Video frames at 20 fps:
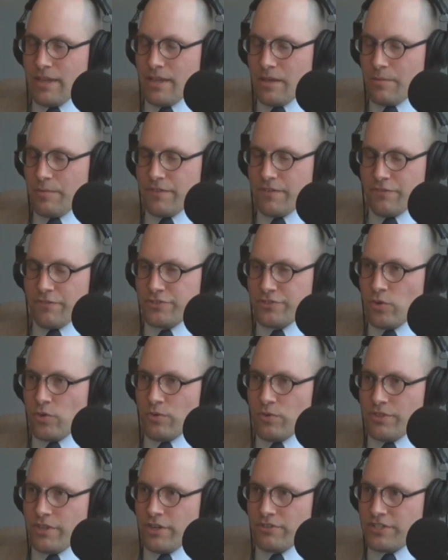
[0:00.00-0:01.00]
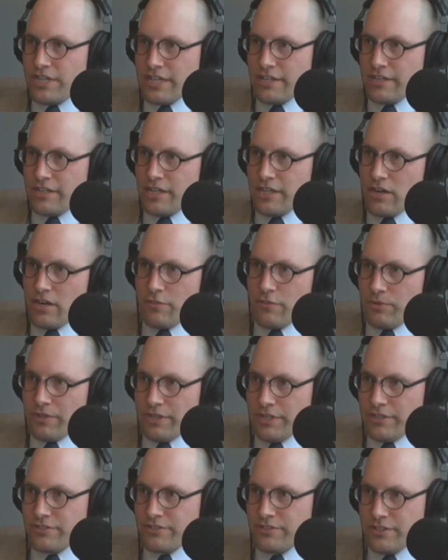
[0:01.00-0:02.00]
But if there's no one there taking care of the
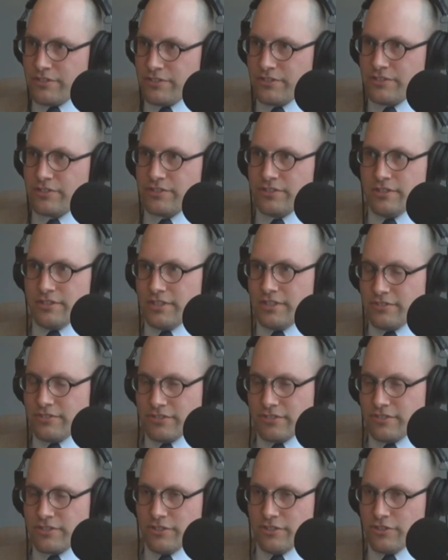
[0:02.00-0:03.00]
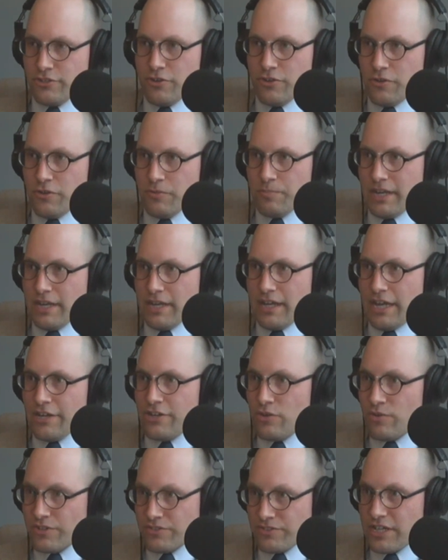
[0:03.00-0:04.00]
place, then it's just gonna go. But I
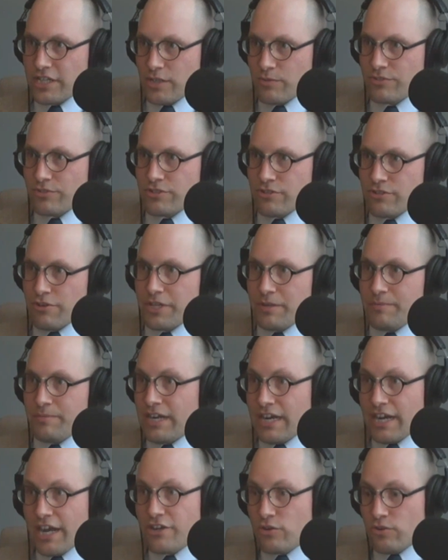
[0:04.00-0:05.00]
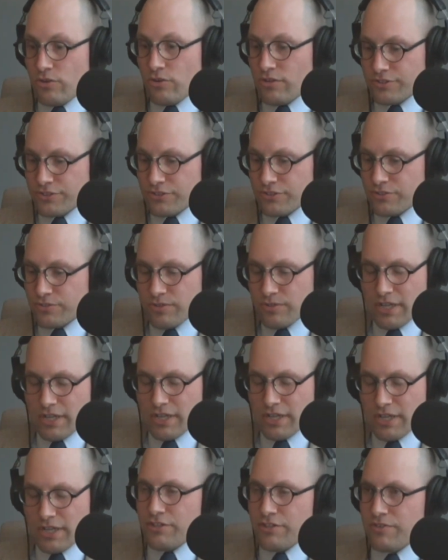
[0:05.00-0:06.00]
know exactly what you're talking about, and I know also
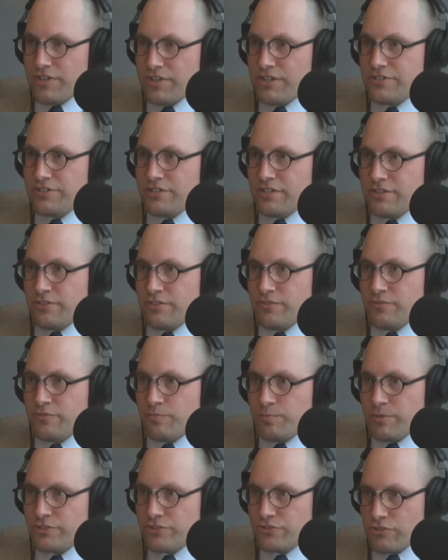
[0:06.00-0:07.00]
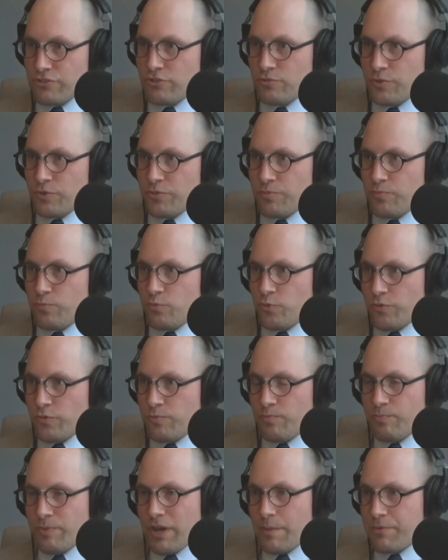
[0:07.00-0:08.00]
in the region that there's been struggle with
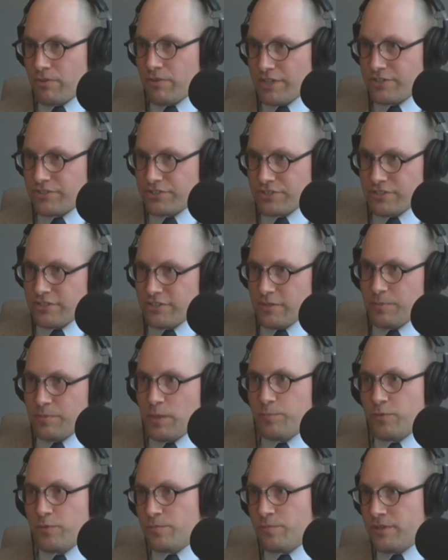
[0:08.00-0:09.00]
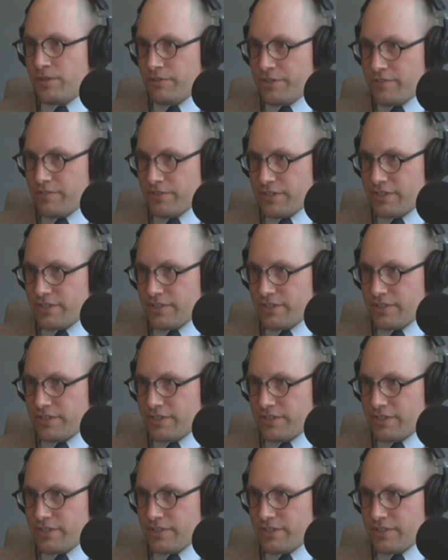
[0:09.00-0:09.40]
population, that people have been leaving.